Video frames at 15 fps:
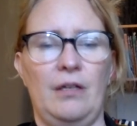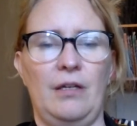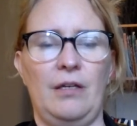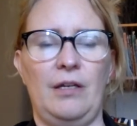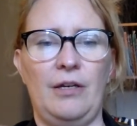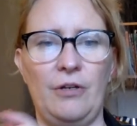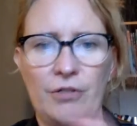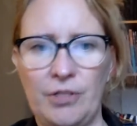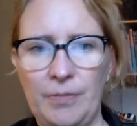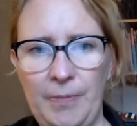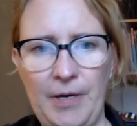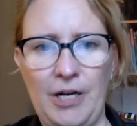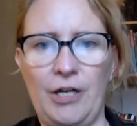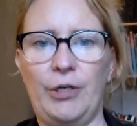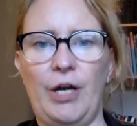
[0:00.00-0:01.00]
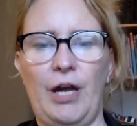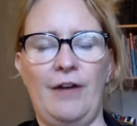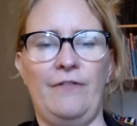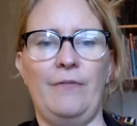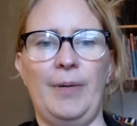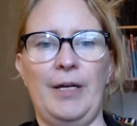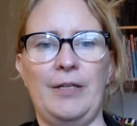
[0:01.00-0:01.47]
Here's the
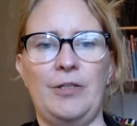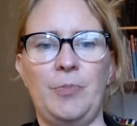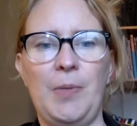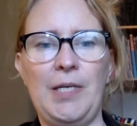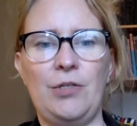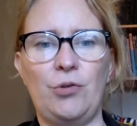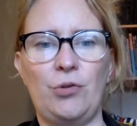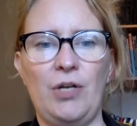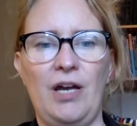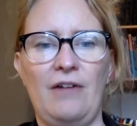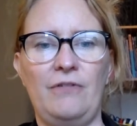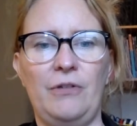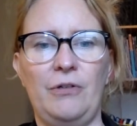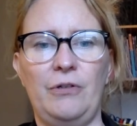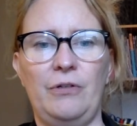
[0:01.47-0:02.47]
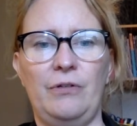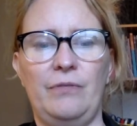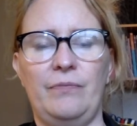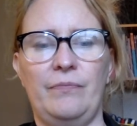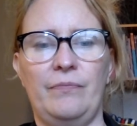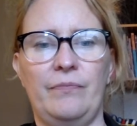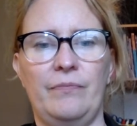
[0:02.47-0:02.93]
paragraph about space travel.